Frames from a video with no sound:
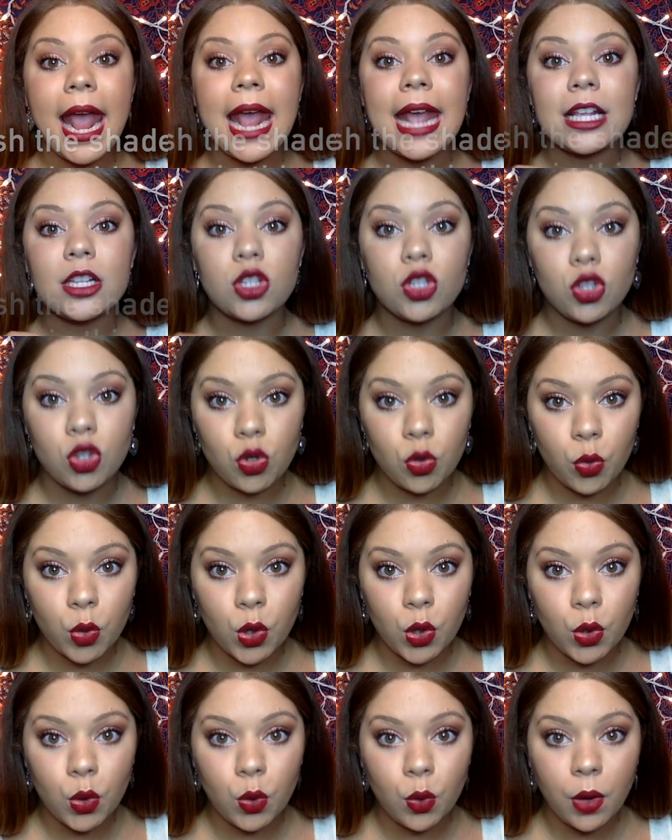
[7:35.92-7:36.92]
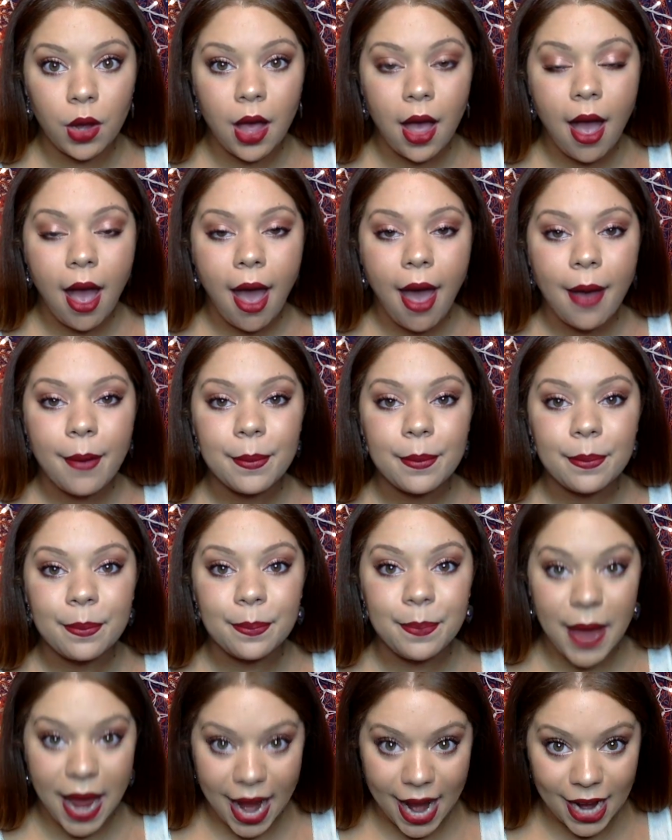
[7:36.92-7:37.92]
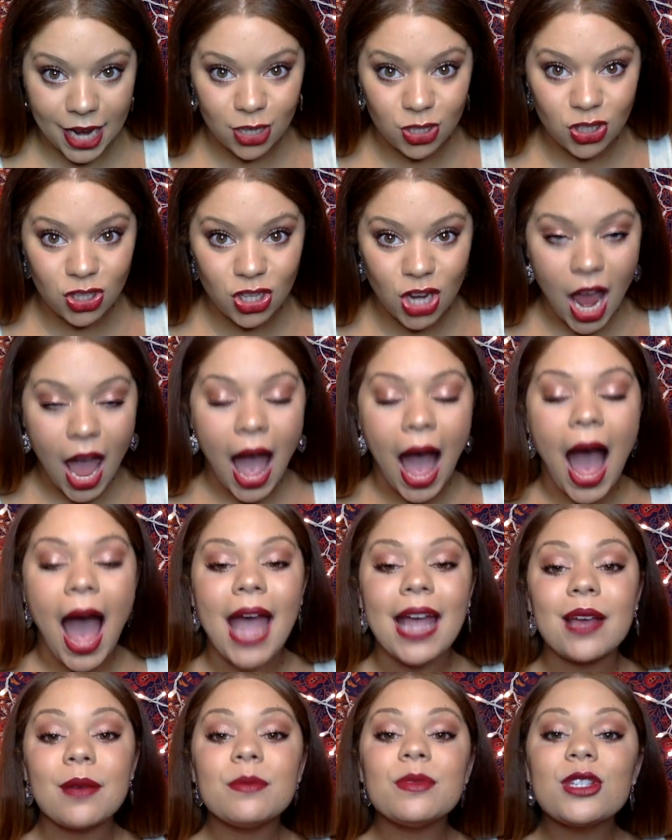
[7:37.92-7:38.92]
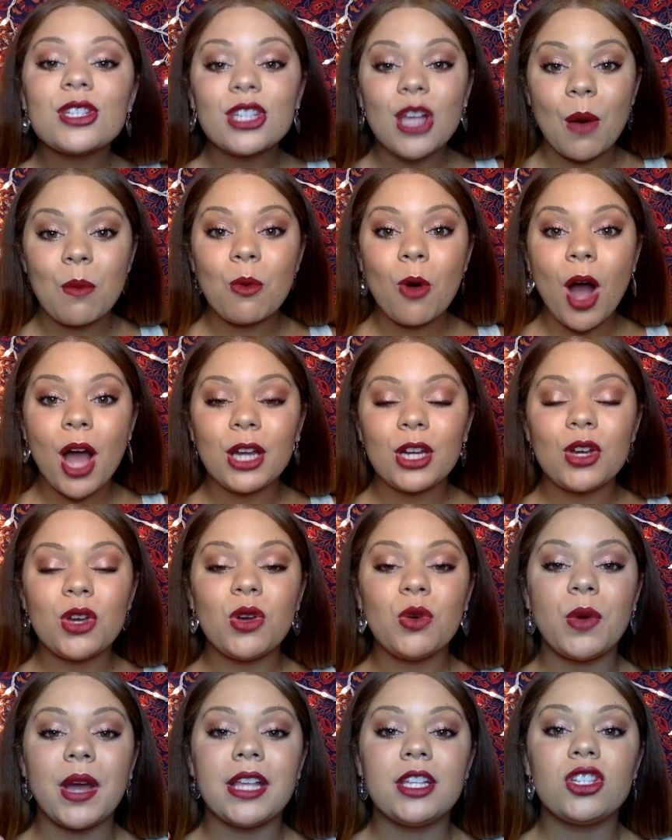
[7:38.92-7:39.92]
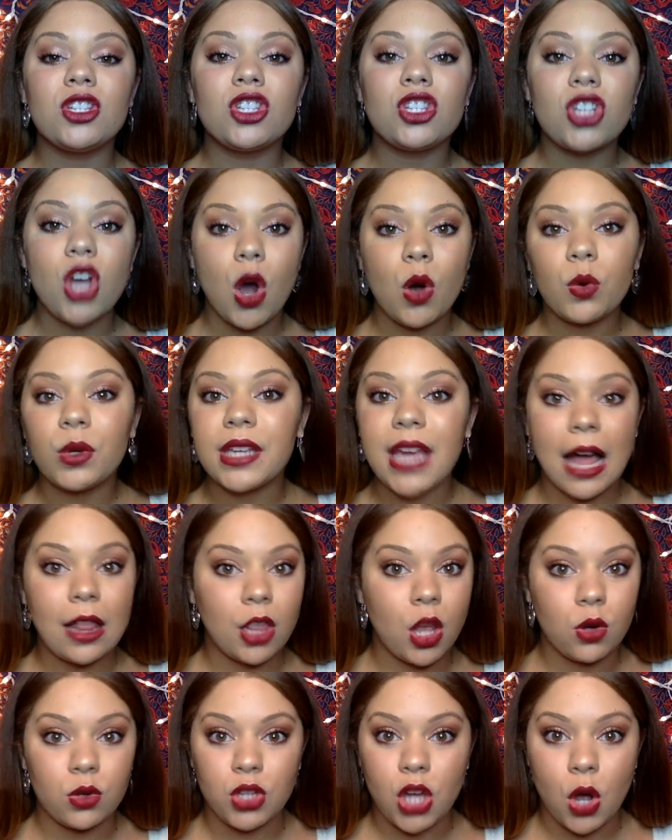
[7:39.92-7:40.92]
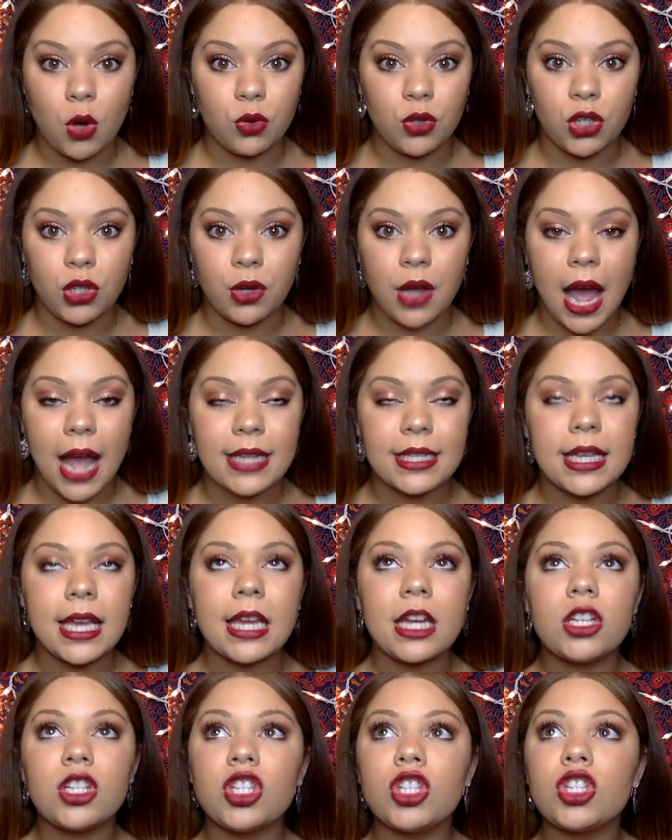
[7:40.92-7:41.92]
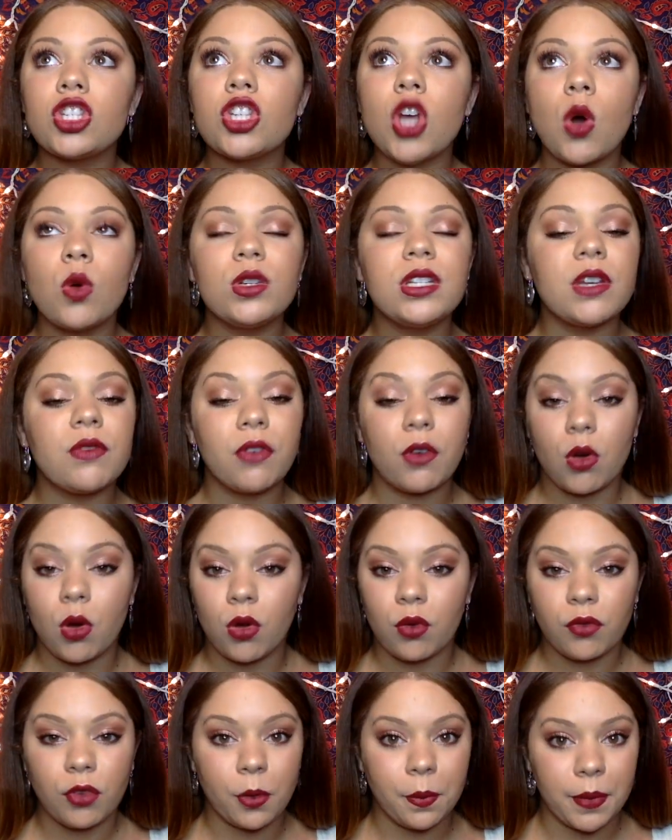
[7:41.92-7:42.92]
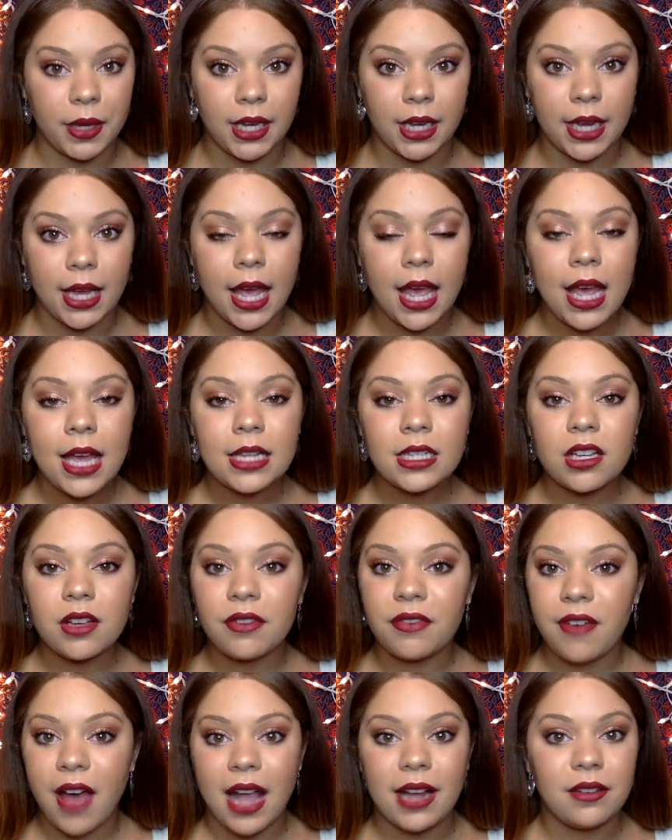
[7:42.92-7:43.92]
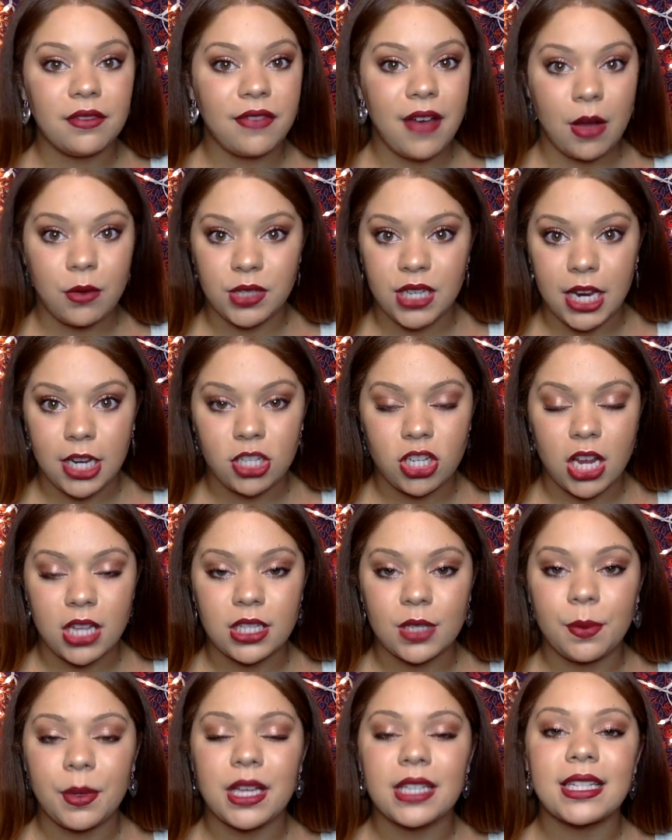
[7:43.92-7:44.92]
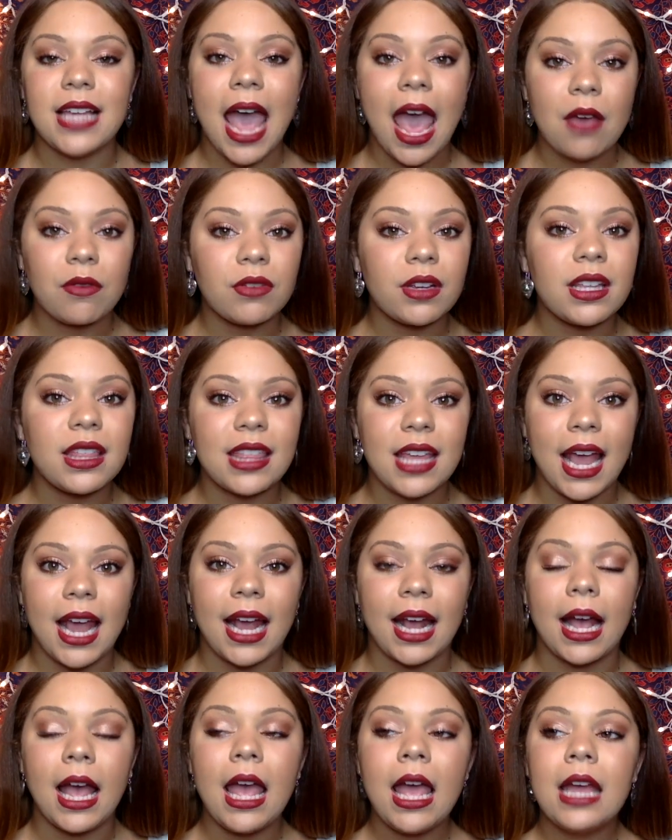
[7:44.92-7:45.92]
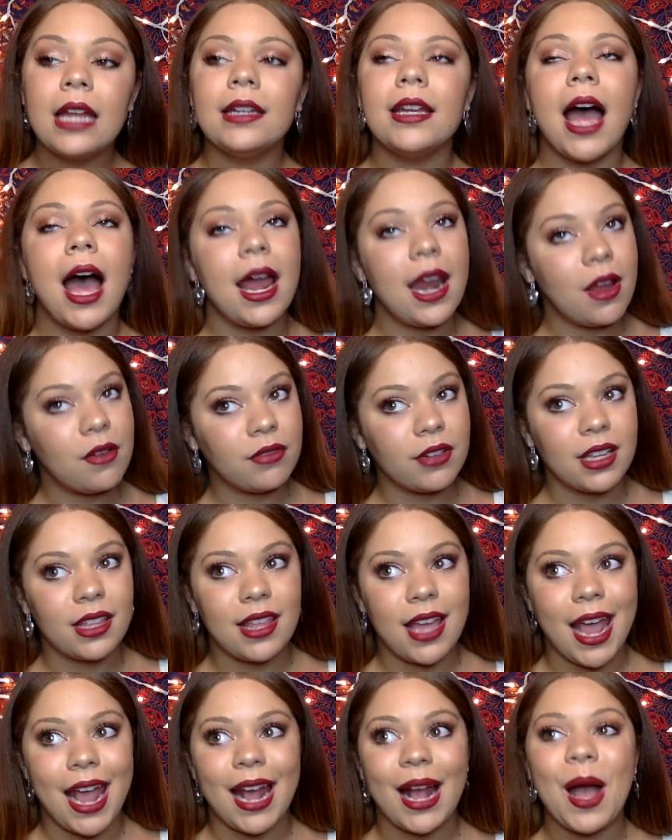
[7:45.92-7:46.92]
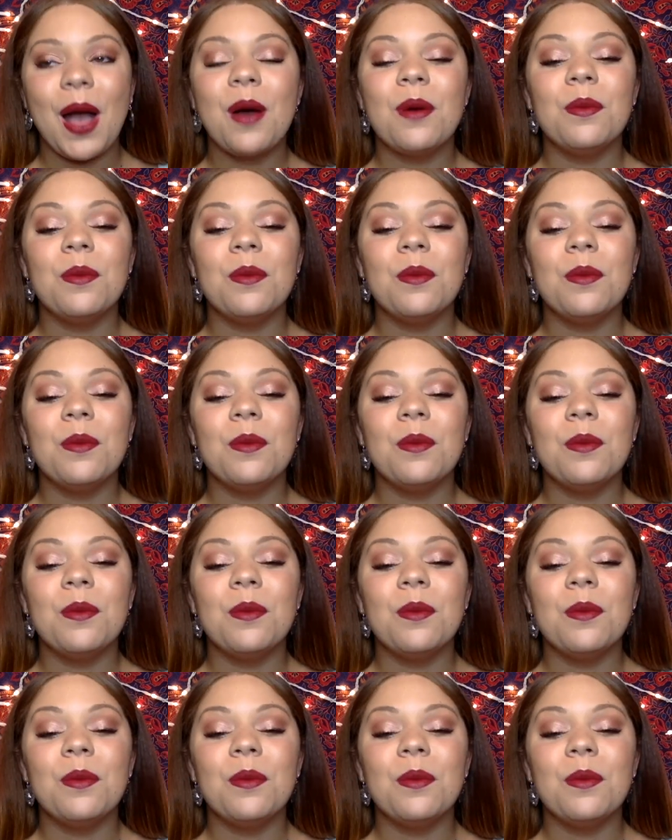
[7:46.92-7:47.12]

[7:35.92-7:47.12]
is True Beige. I am someone who is so yellow toned, you guys. It is so difficult for me to find foundations because everything, not everything,